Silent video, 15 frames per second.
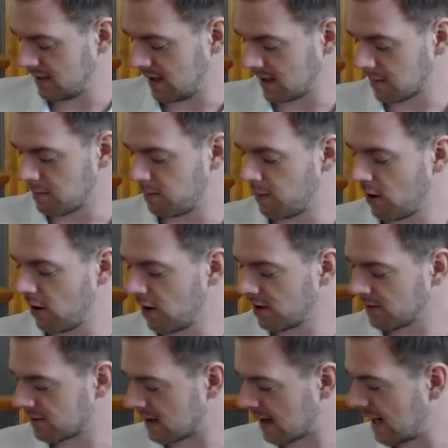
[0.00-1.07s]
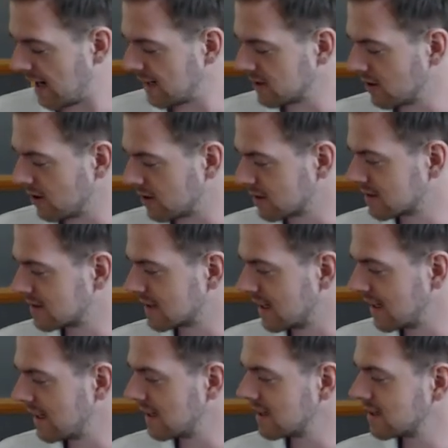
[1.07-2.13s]
like paw, right, or
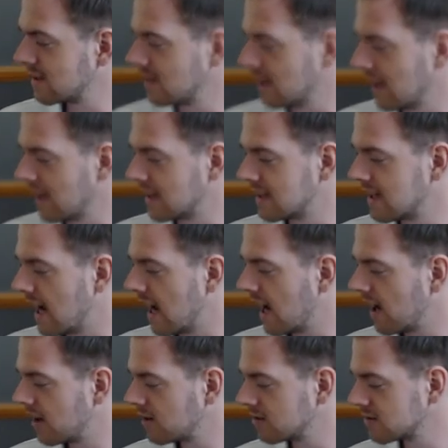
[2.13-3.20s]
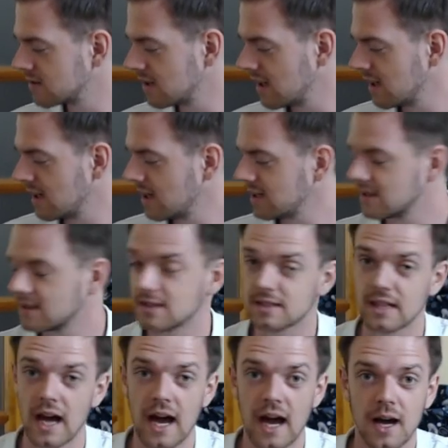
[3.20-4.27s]
sit, lay down,
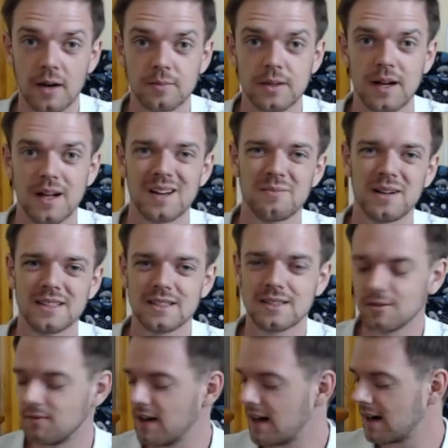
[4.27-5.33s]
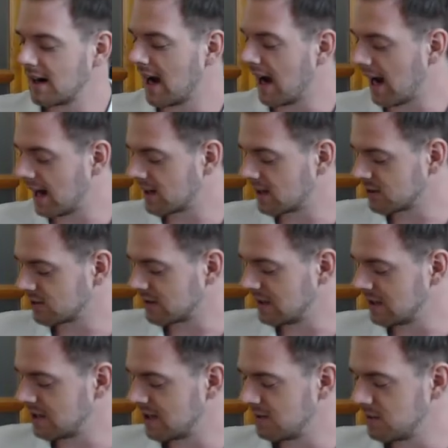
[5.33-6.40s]
stop, but it's very hard to
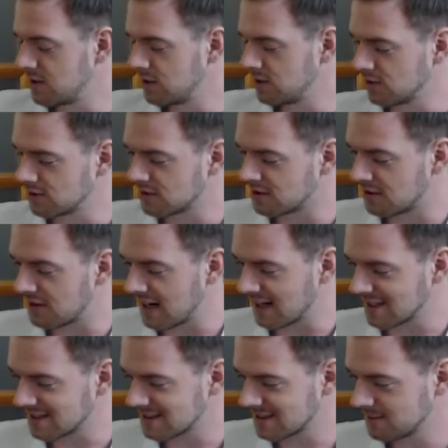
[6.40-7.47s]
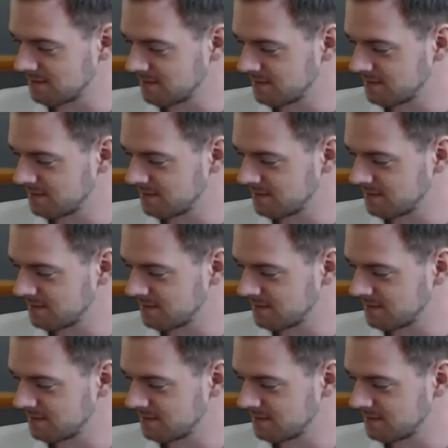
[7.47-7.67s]
teach him new tricks.